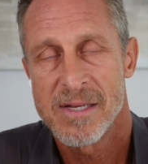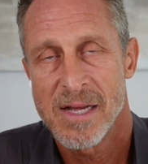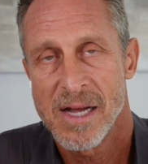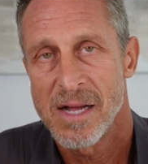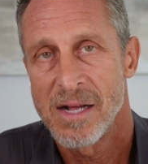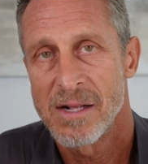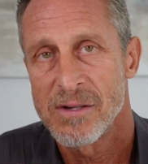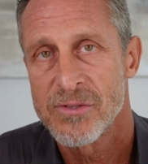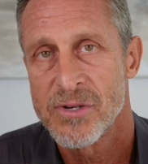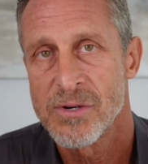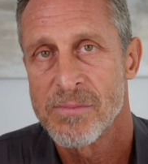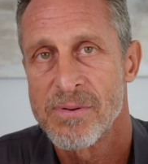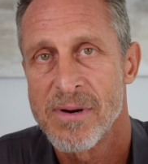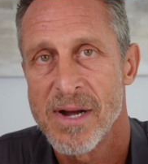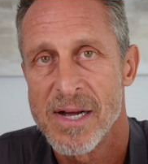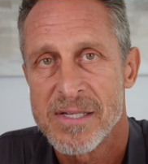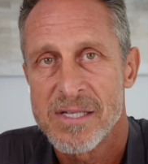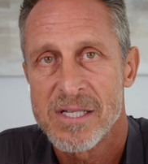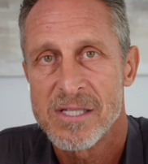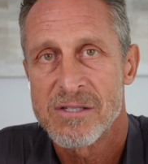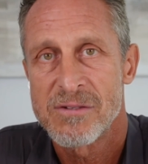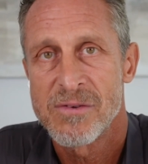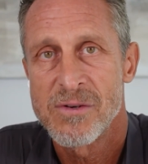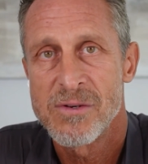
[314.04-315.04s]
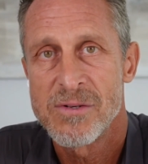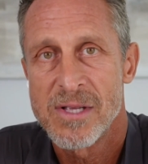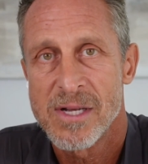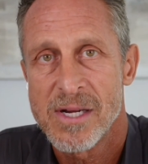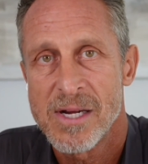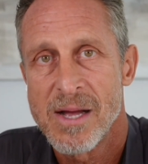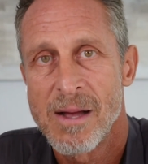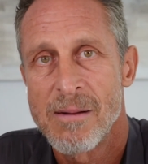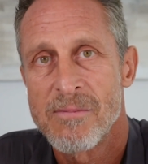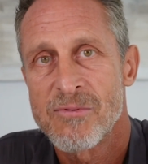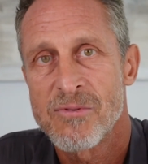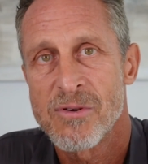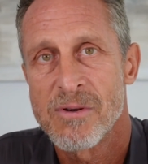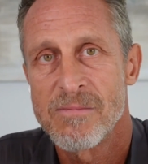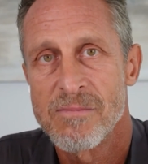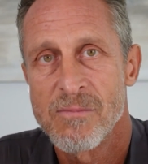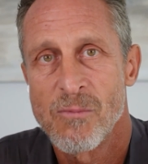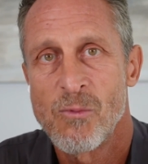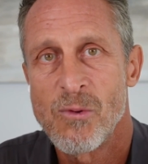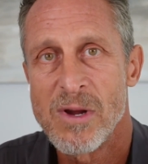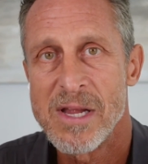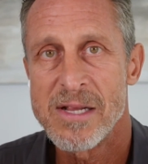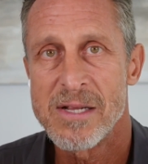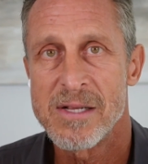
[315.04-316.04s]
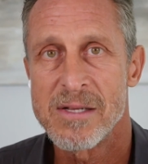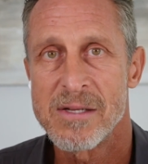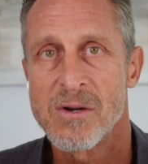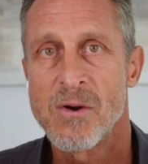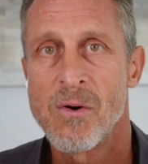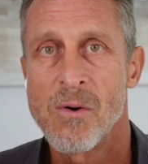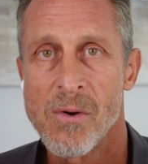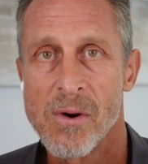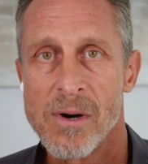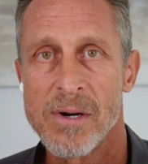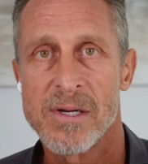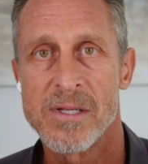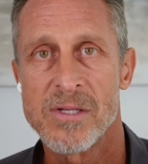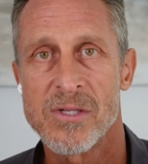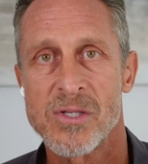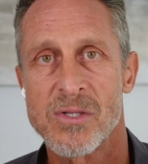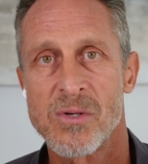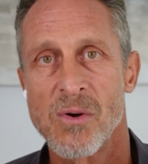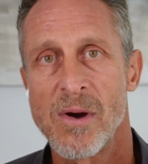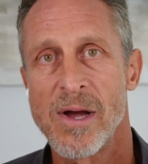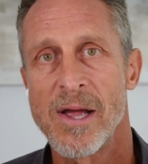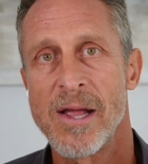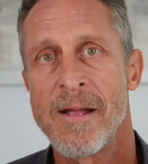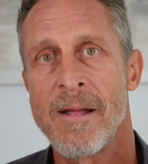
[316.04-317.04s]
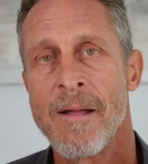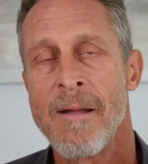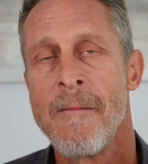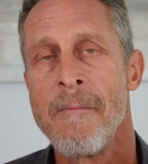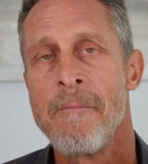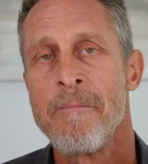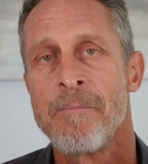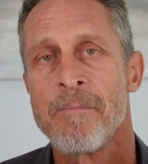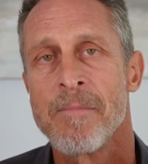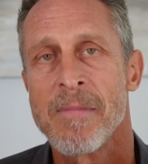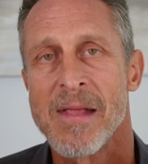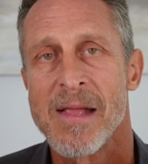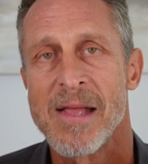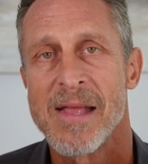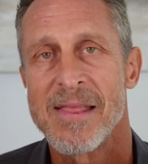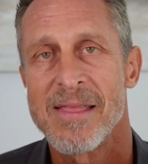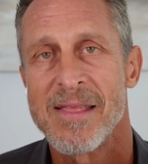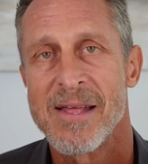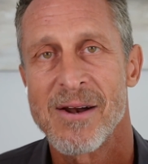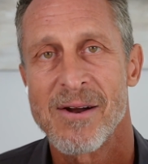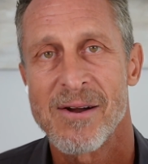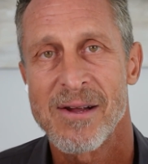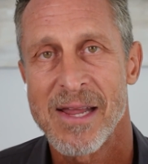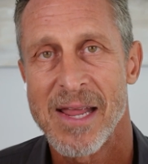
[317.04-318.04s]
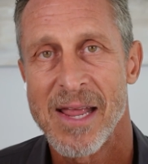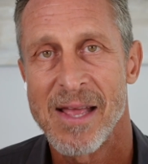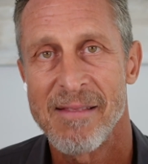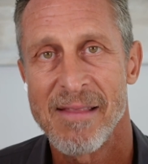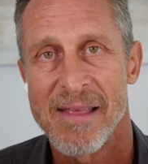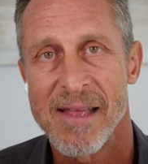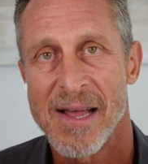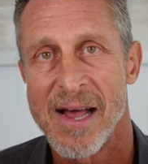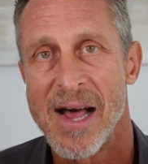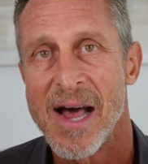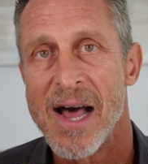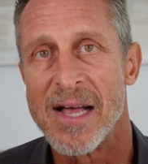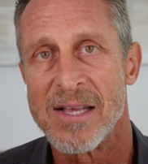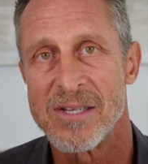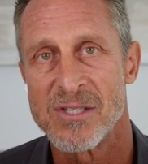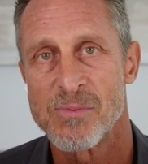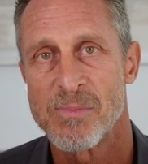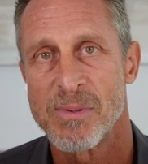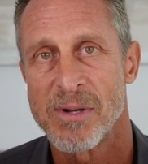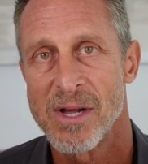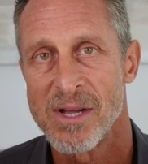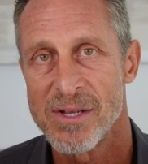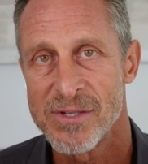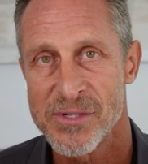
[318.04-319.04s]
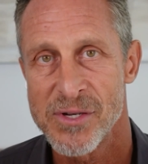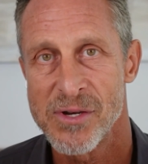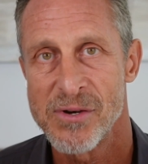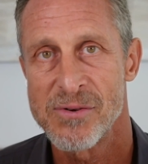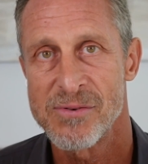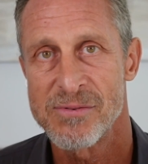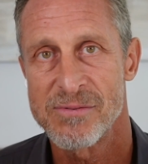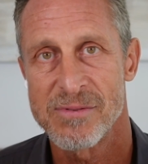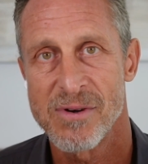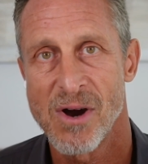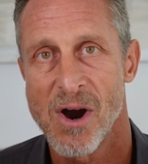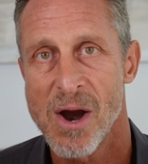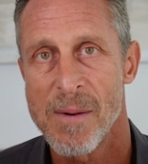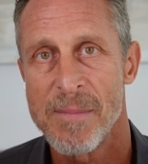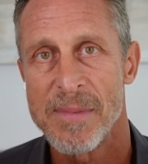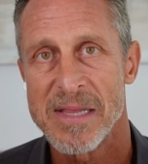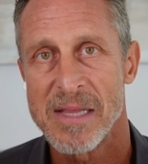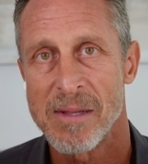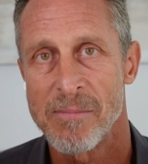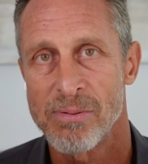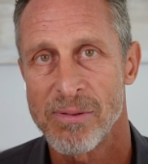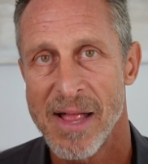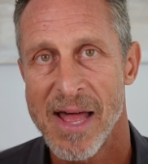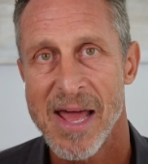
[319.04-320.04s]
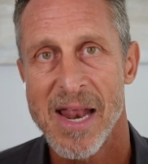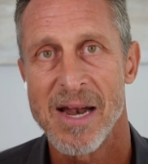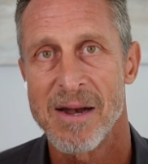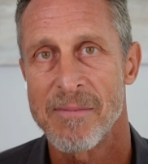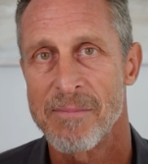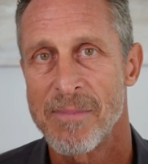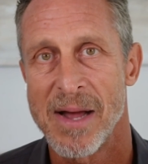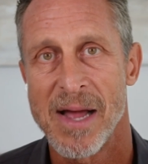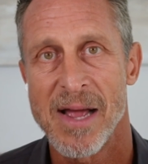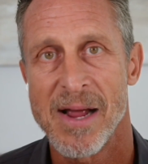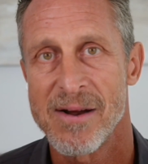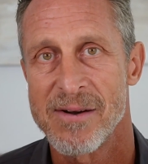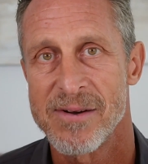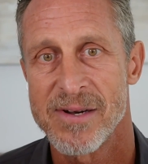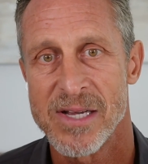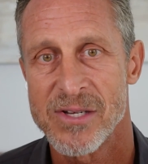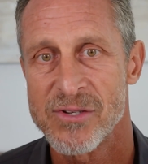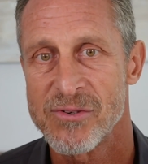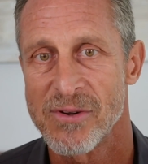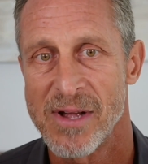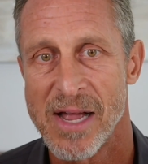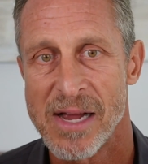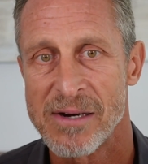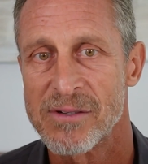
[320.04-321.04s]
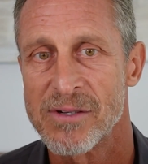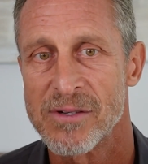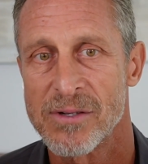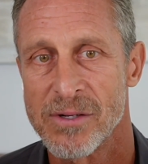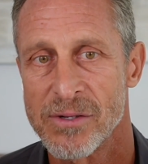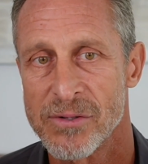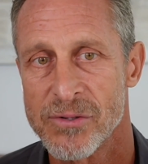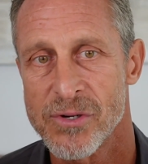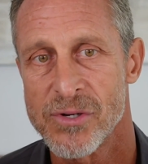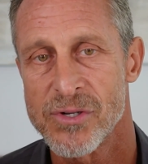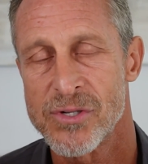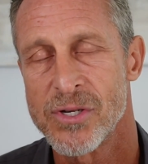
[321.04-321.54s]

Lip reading: ultra processed food that comes from wheat, corn, and soy that are killing us, but also harming the planet by our industrial agriculture.